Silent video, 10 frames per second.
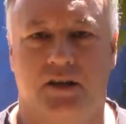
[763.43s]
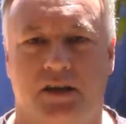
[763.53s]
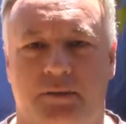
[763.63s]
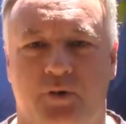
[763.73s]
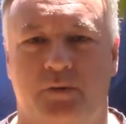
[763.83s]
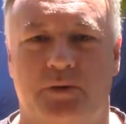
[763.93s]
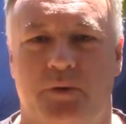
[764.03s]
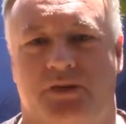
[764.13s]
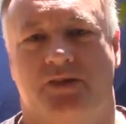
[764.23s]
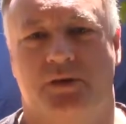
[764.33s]
Only problem
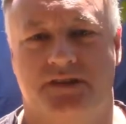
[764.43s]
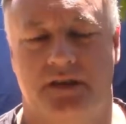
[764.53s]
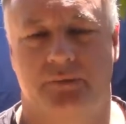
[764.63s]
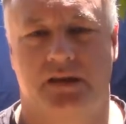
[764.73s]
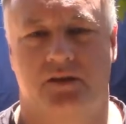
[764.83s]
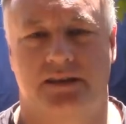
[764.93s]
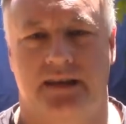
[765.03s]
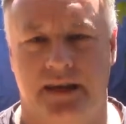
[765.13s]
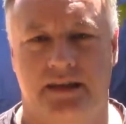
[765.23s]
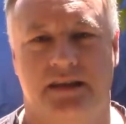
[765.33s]
with doing something like
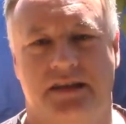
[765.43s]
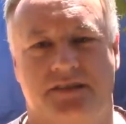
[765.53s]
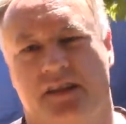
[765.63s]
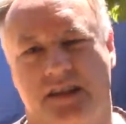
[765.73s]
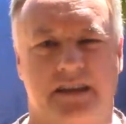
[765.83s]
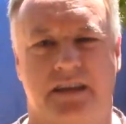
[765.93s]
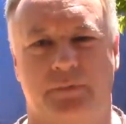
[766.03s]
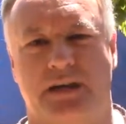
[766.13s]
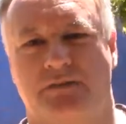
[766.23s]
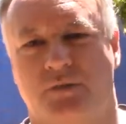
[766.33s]
that is the cleanup
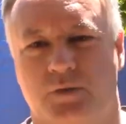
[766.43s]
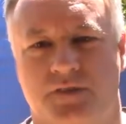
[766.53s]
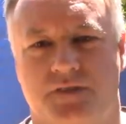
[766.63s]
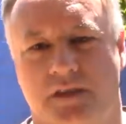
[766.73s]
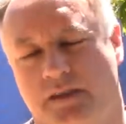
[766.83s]
afterwards.